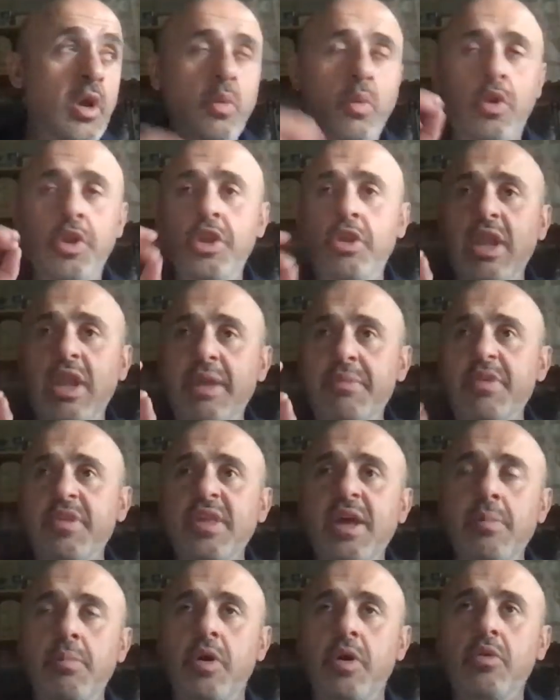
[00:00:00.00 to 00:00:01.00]
where you can have
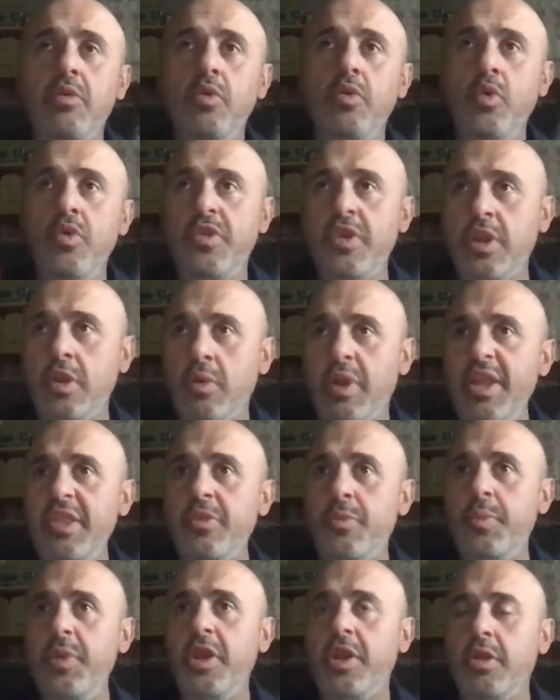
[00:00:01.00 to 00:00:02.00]
someone who's a
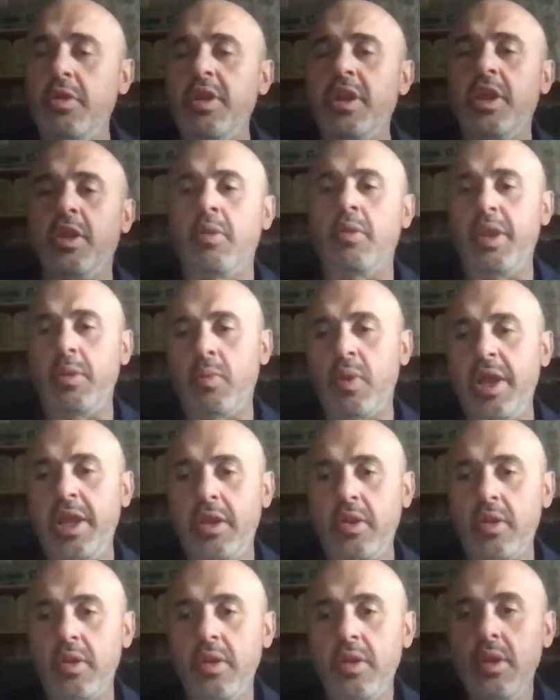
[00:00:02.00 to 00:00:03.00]
great speaker and a great
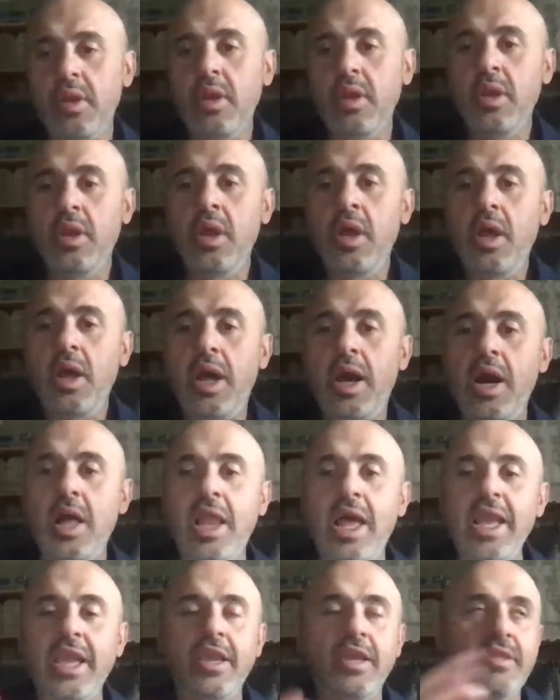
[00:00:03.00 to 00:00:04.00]
writer.
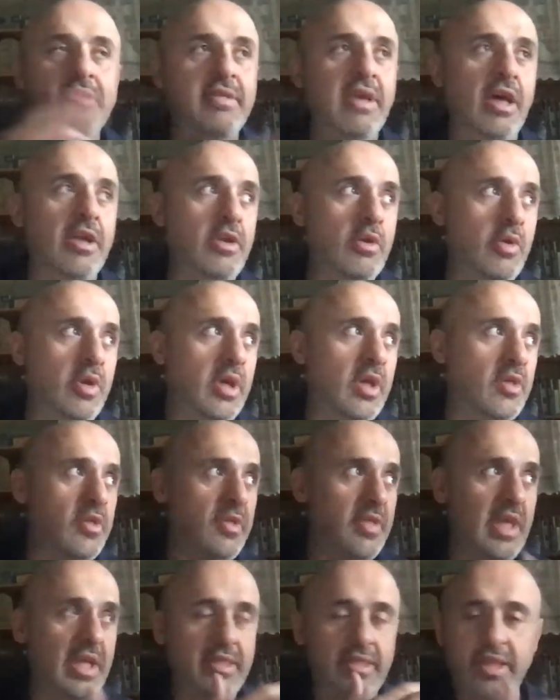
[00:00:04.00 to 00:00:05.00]
All I could tell you
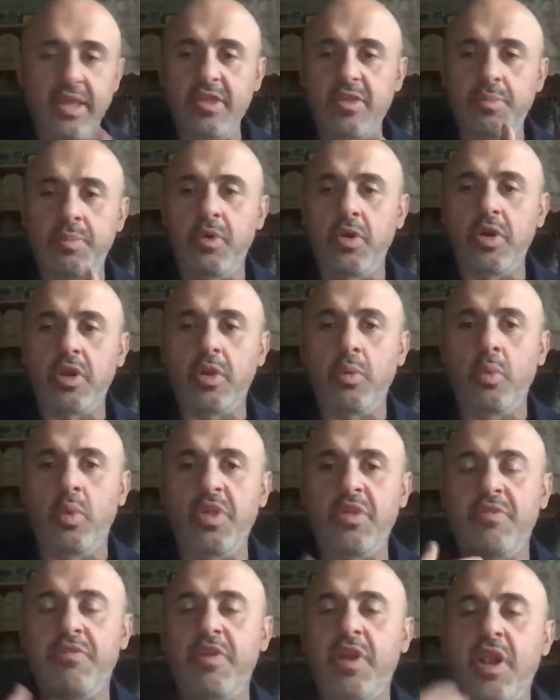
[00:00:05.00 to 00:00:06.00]
is that this book
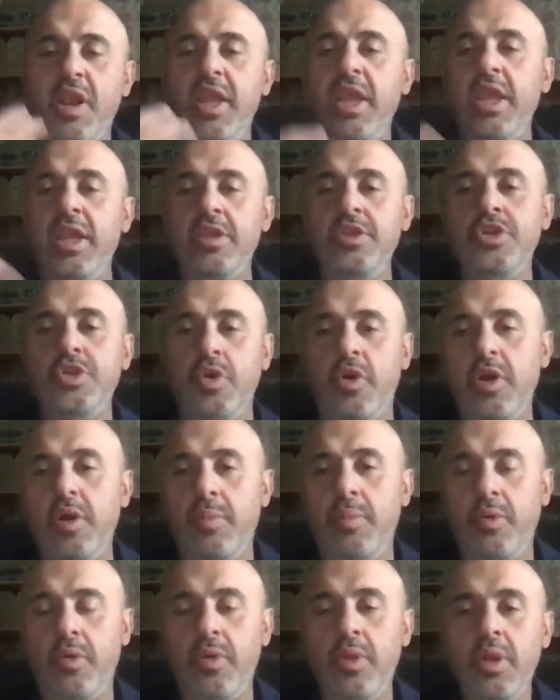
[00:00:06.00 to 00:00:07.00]
was very
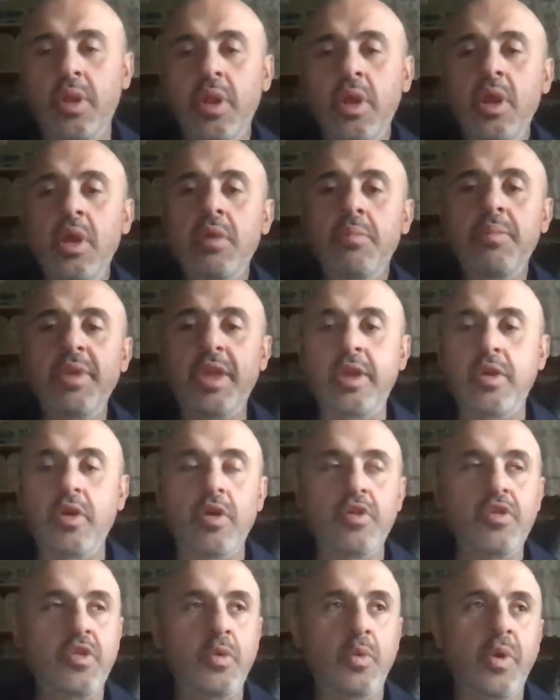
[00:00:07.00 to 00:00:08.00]
enjoyable
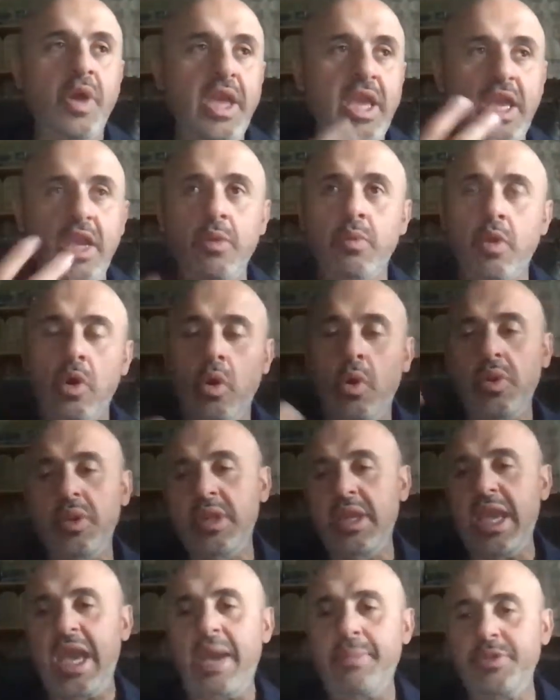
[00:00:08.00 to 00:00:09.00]
because the way he
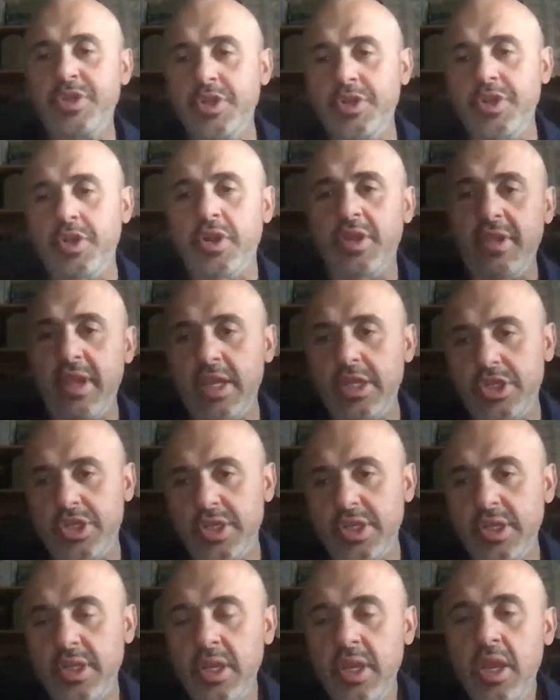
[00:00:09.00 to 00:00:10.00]
wrote captured your
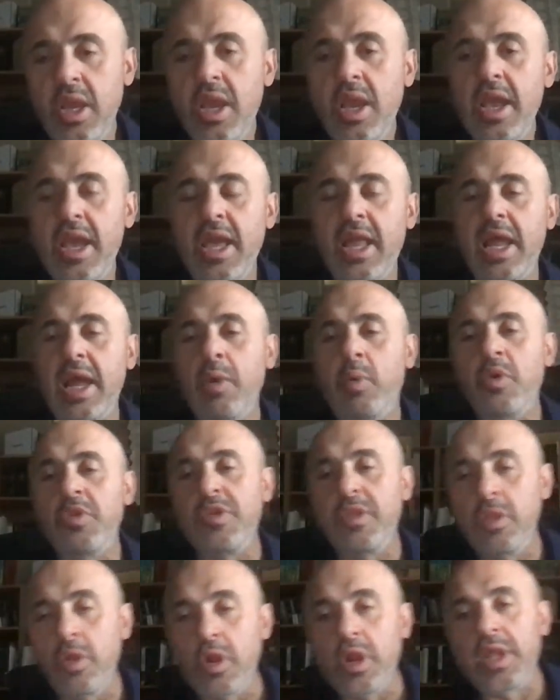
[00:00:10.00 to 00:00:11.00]
attention. And I
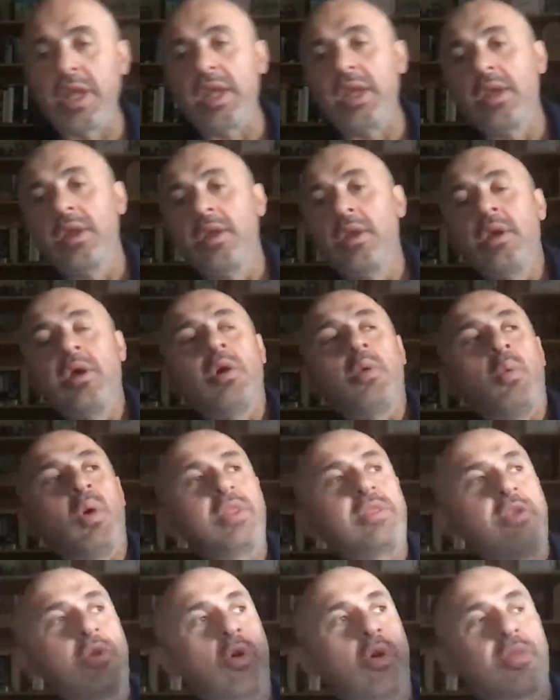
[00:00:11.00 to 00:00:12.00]
was learning
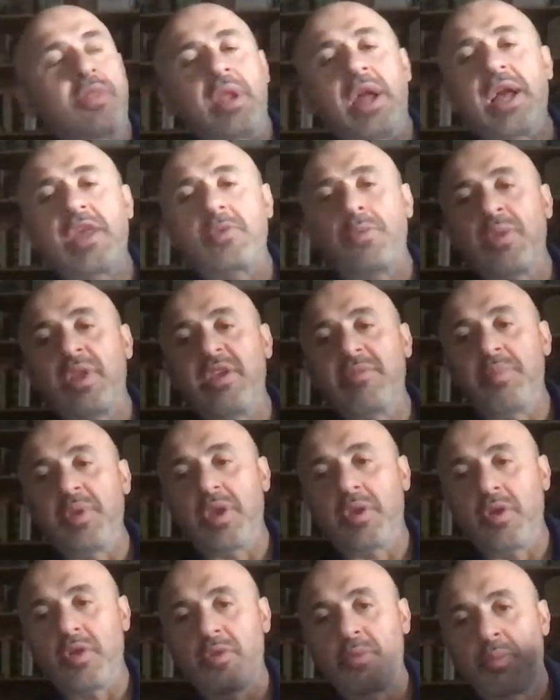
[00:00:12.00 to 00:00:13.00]
what the Orthodox believe
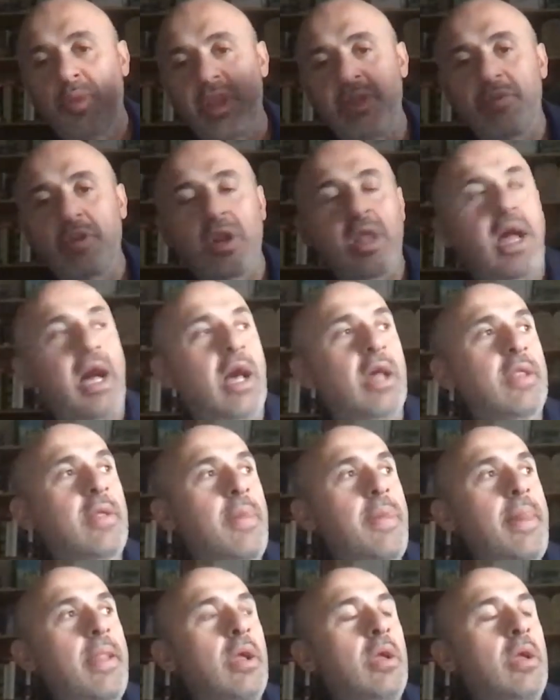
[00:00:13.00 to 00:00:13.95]
because, believe it or not,